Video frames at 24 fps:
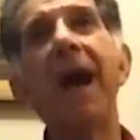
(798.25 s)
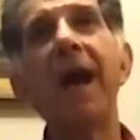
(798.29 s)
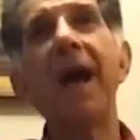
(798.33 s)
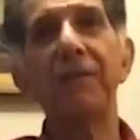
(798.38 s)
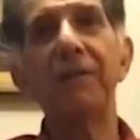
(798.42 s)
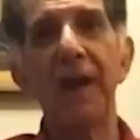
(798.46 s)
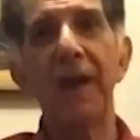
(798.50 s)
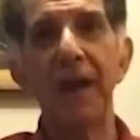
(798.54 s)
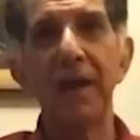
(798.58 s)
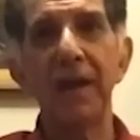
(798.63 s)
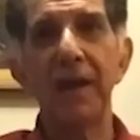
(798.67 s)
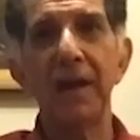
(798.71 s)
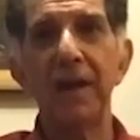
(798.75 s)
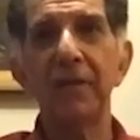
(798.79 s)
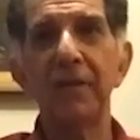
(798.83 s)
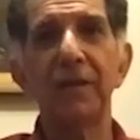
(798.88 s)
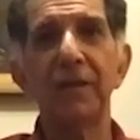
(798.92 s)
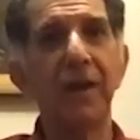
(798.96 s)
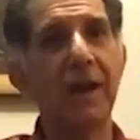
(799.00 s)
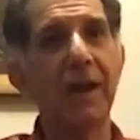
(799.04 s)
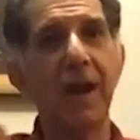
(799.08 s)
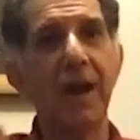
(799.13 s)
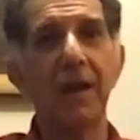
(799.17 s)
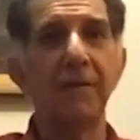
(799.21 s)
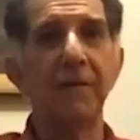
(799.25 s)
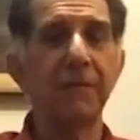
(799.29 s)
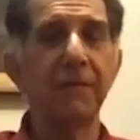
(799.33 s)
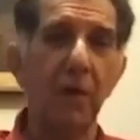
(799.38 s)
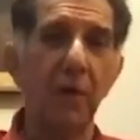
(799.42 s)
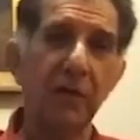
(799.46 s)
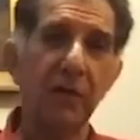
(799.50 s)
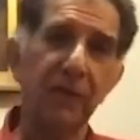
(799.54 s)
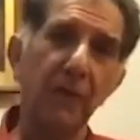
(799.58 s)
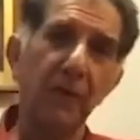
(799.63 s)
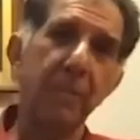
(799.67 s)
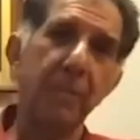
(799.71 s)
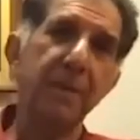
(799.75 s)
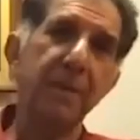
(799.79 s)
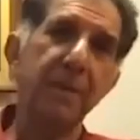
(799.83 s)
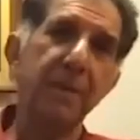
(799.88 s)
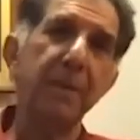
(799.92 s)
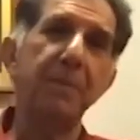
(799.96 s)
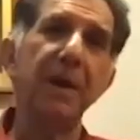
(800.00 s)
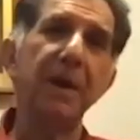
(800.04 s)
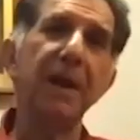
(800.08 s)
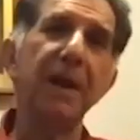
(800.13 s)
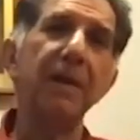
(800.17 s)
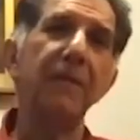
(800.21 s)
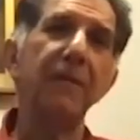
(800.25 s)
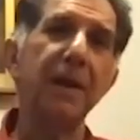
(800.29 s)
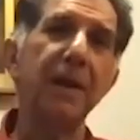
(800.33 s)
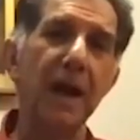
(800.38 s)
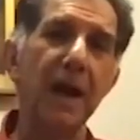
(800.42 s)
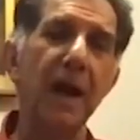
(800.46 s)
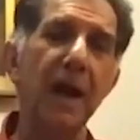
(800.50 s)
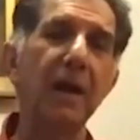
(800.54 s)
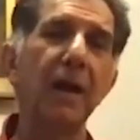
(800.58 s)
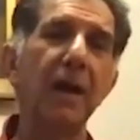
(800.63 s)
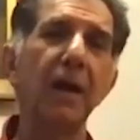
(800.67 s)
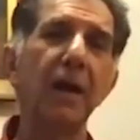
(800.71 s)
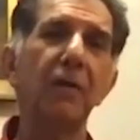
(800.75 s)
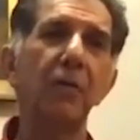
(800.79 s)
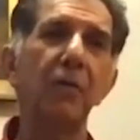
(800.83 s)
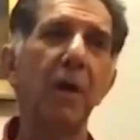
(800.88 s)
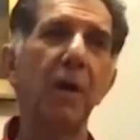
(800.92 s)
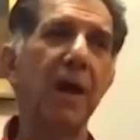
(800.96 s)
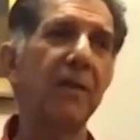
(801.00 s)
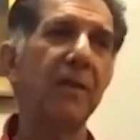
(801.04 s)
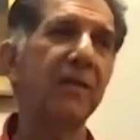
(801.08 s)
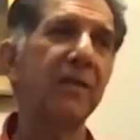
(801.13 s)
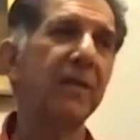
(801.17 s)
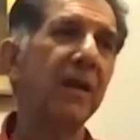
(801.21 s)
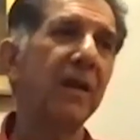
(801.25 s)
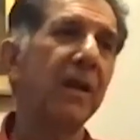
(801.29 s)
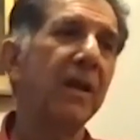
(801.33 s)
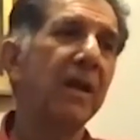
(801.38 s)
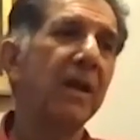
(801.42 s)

our generation and of course for people even younger to us